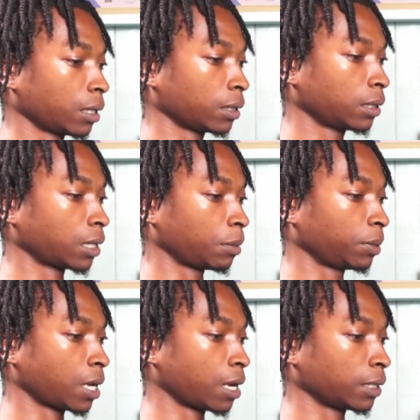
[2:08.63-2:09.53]
stop
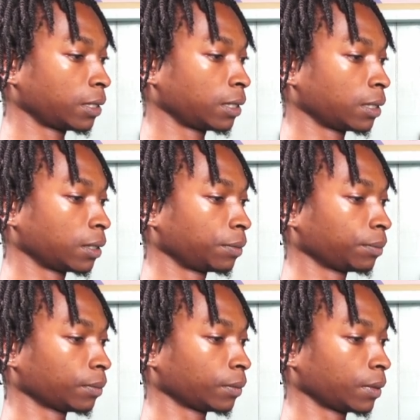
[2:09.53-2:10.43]
loss
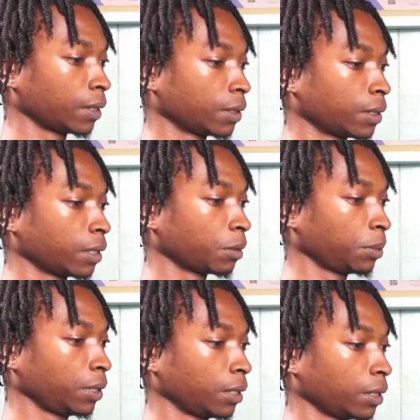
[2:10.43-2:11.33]
is still up
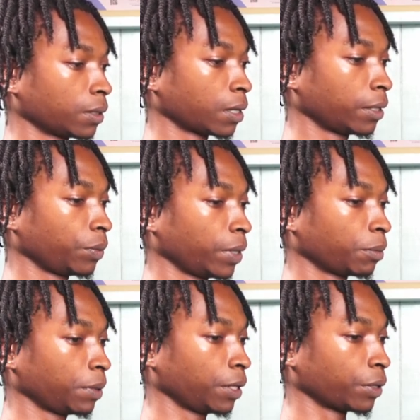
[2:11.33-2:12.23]
here, is all the way
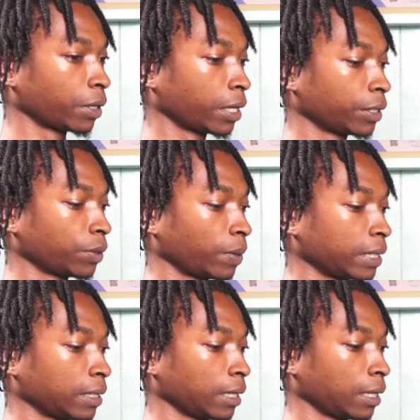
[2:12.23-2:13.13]
up here at
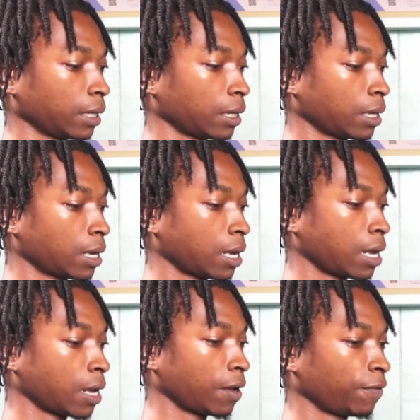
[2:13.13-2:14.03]

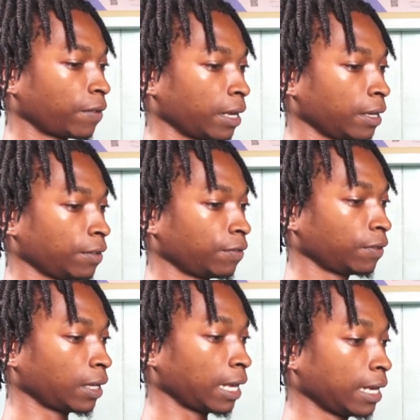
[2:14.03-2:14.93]

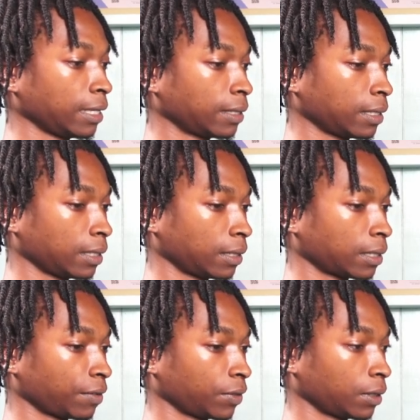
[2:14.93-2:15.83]

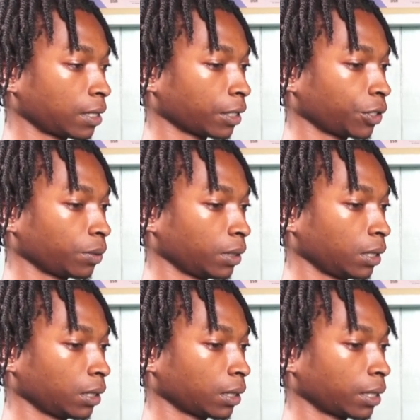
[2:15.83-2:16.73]
25.87. actually
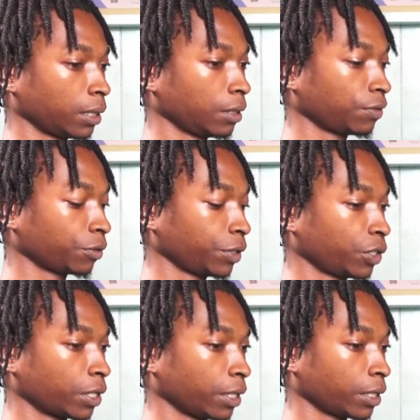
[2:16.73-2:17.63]
I ain't even
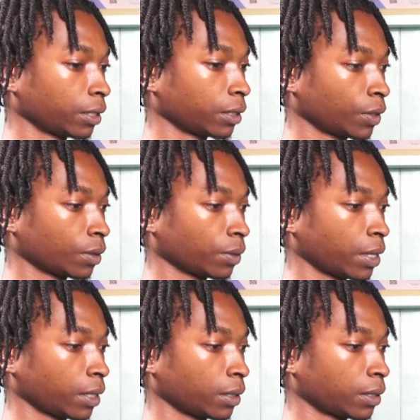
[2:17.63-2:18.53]
reached that yet. So
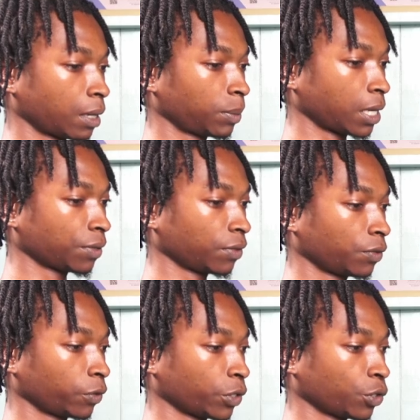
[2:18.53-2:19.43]
yeah, the stop loss for the
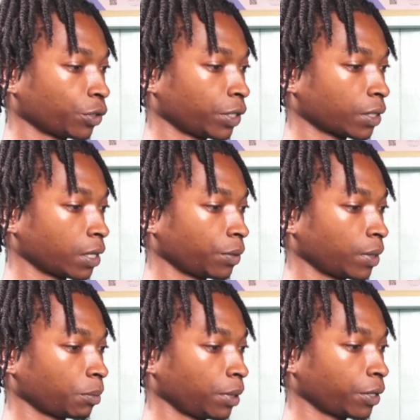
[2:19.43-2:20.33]
first trade is all the way
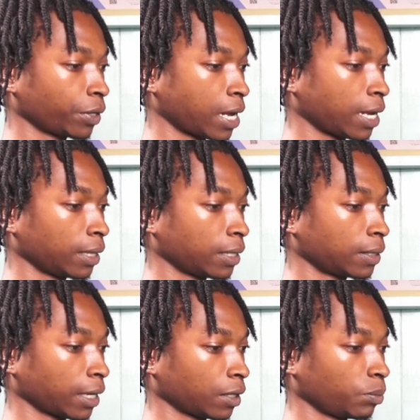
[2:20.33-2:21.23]
up here, and the
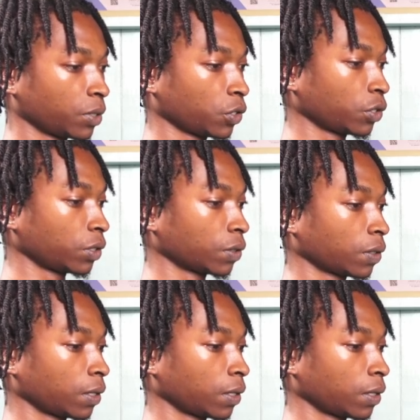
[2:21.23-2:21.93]
second position is